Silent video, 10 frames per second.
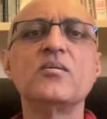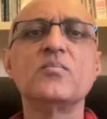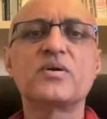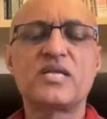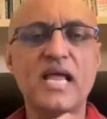
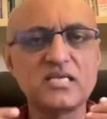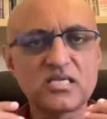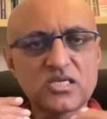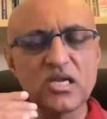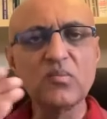But then
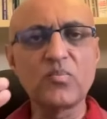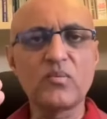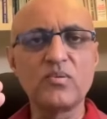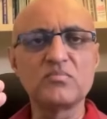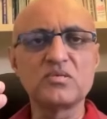still
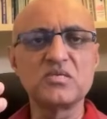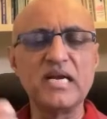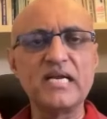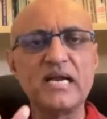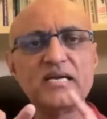problems.
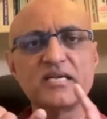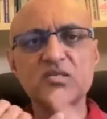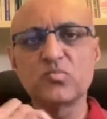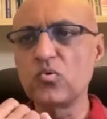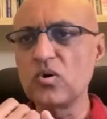Data entry
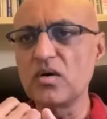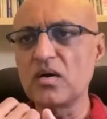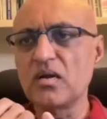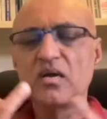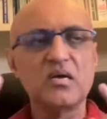is
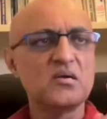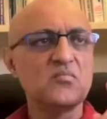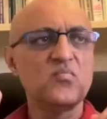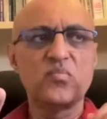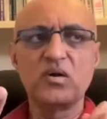poor.
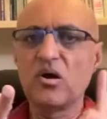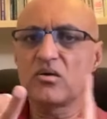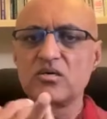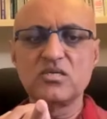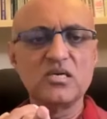but
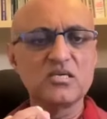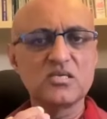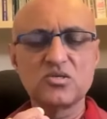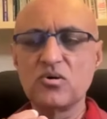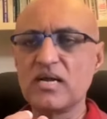doctors and
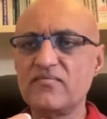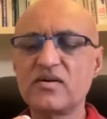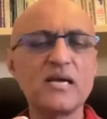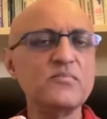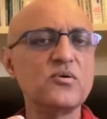nurses don't
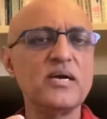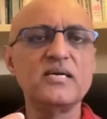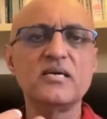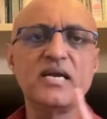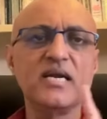have time to
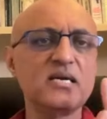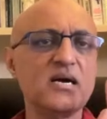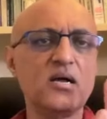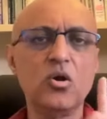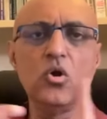enter
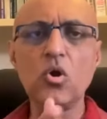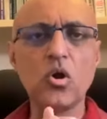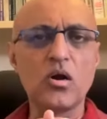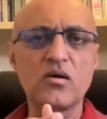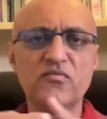data. A
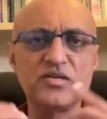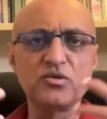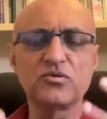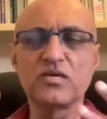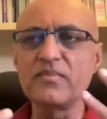lot of
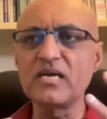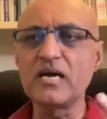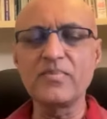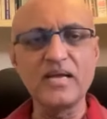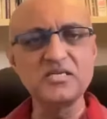issues are coming
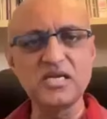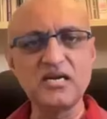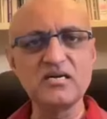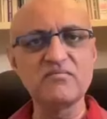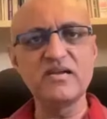up, and generative